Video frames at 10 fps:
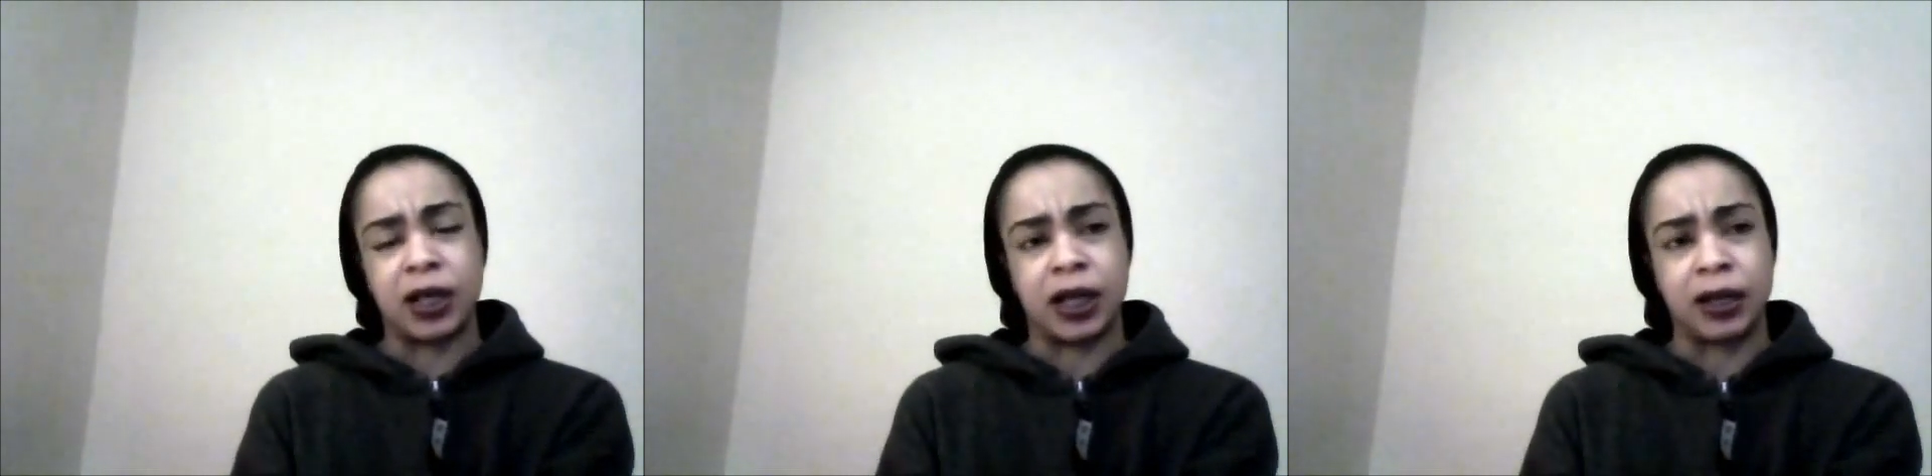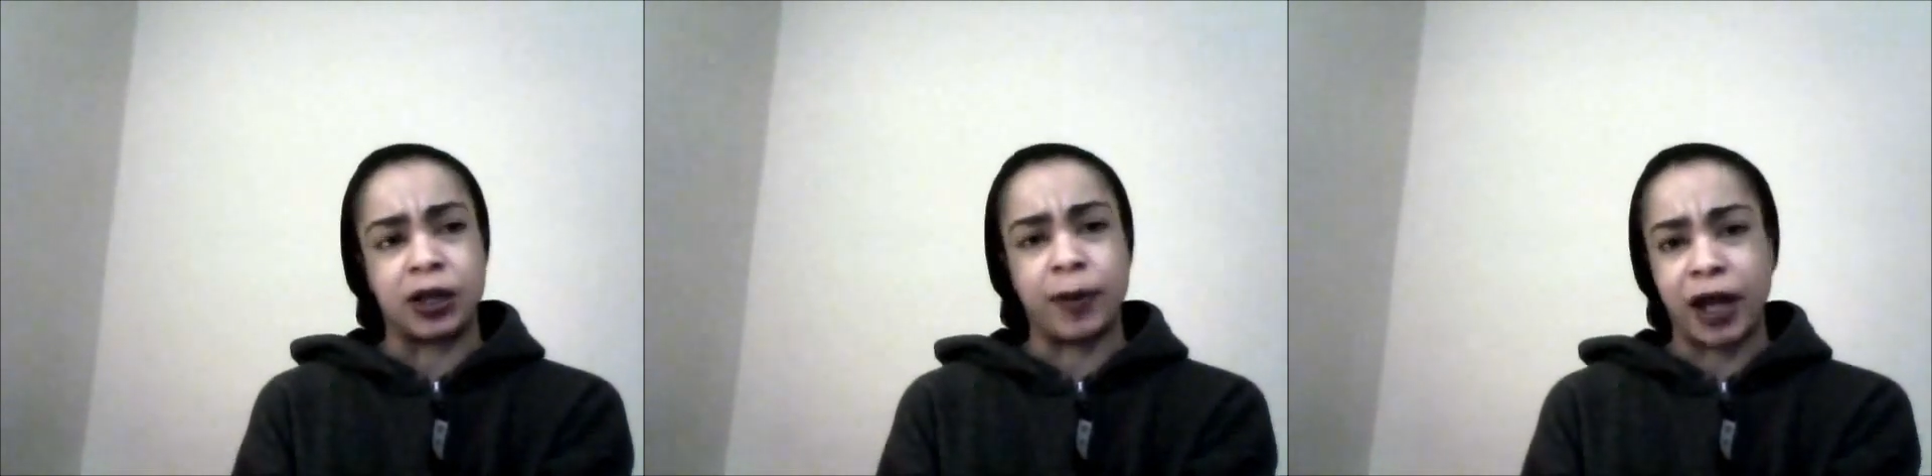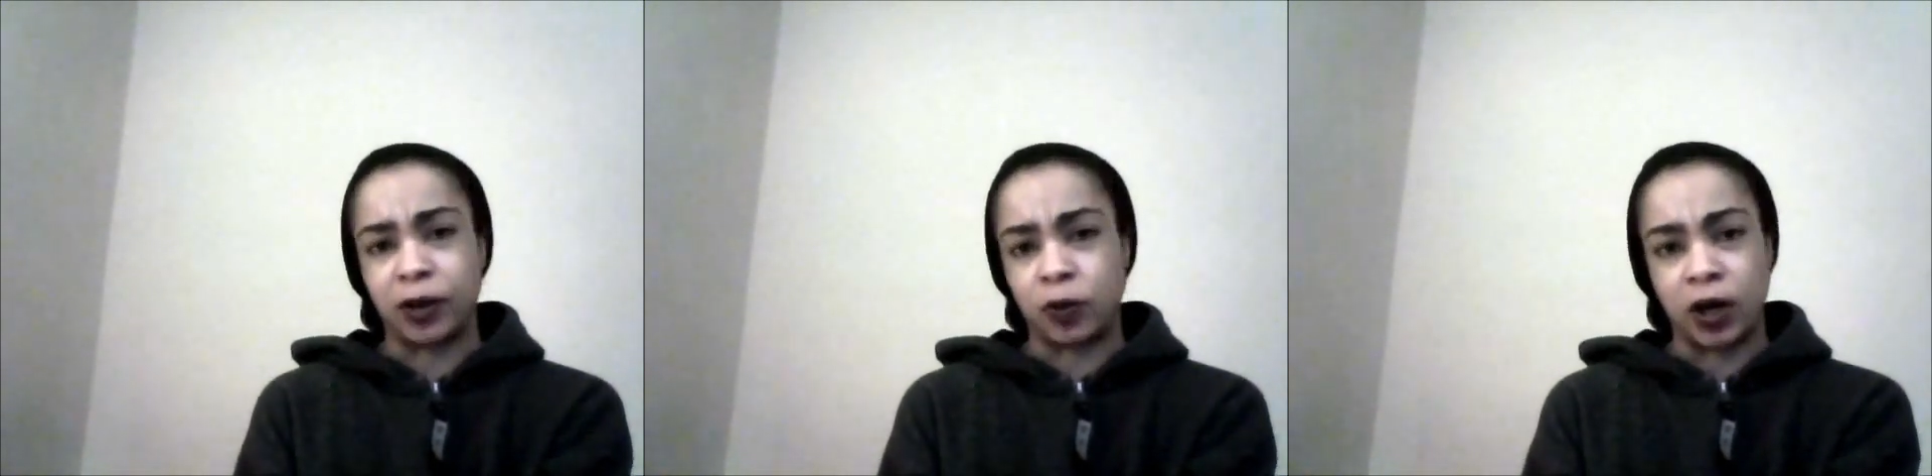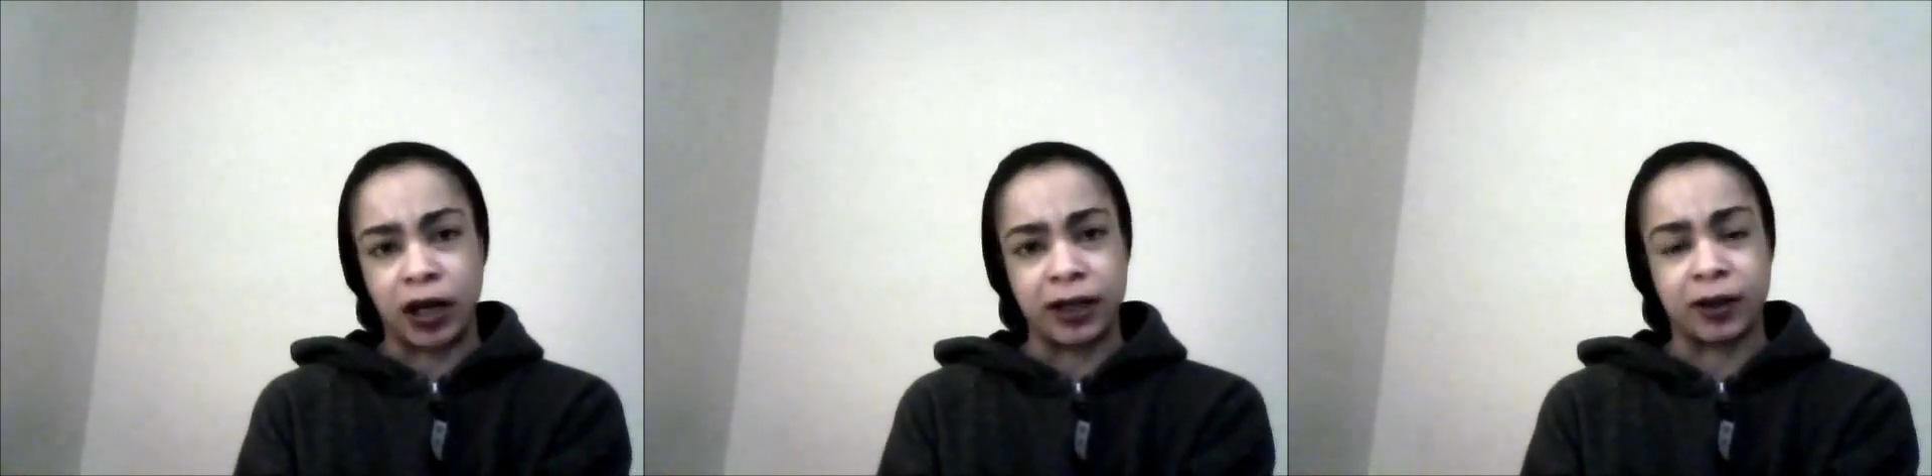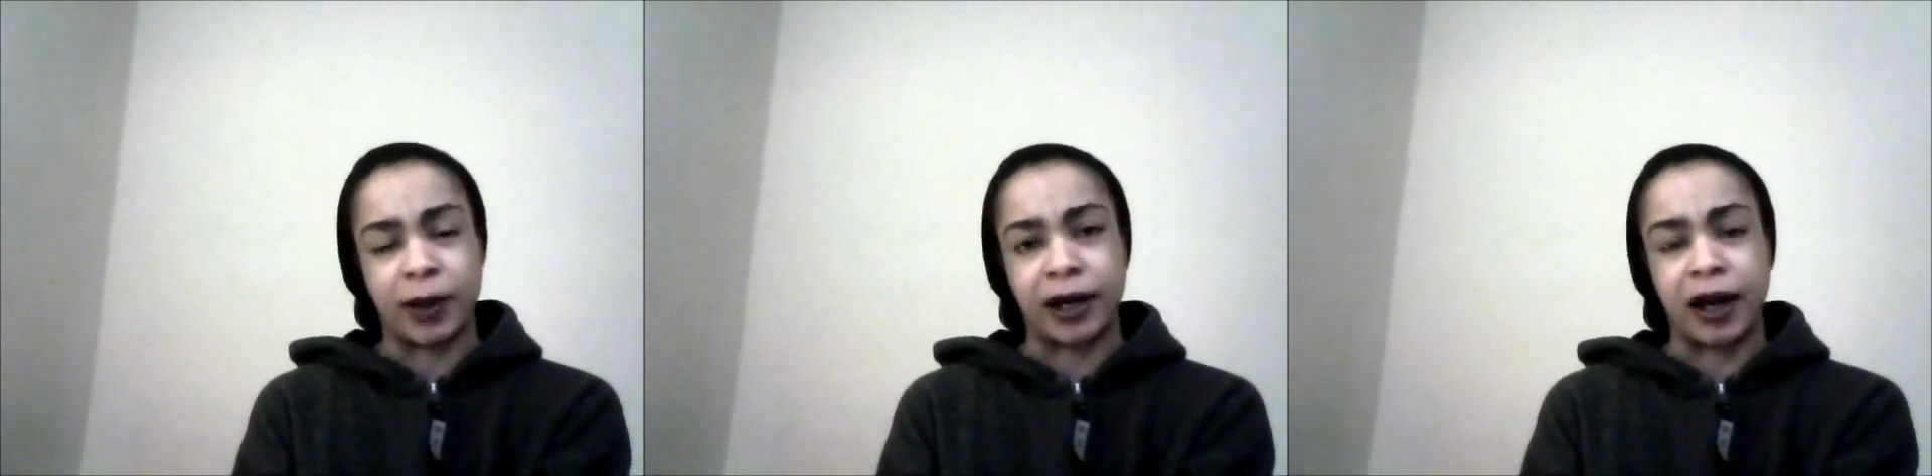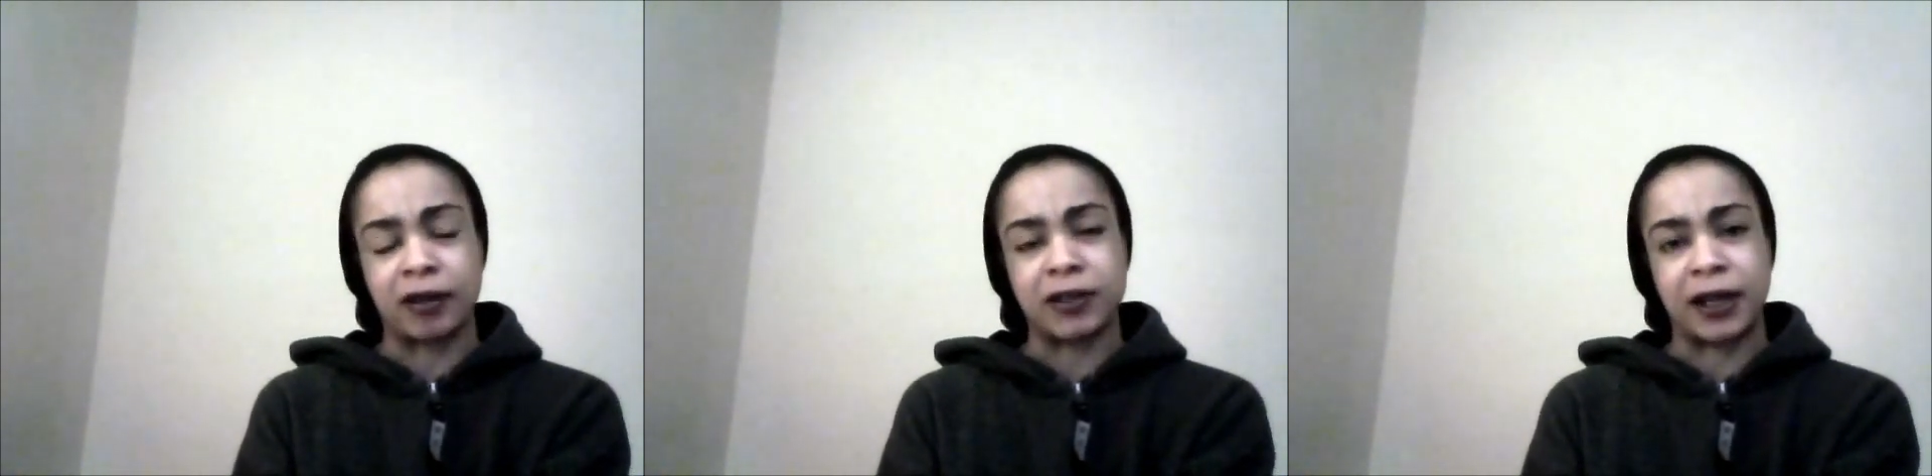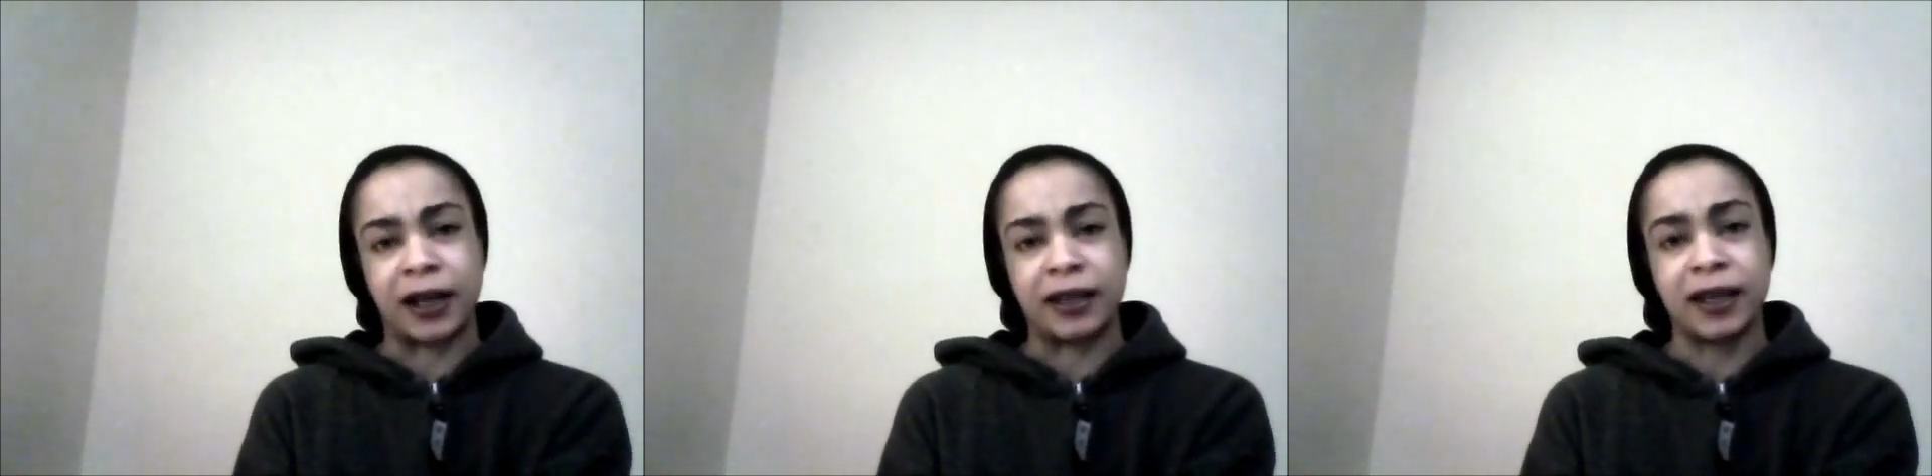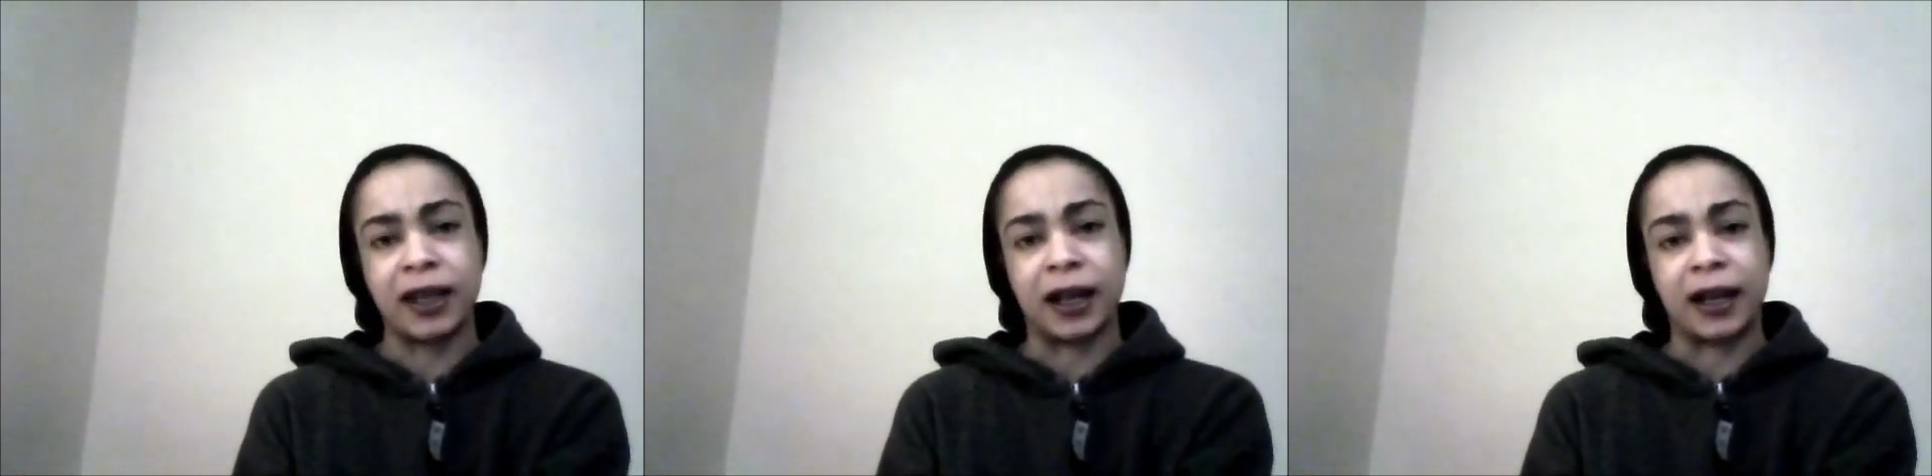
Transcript: uh, no matter what, no matter how sick I get,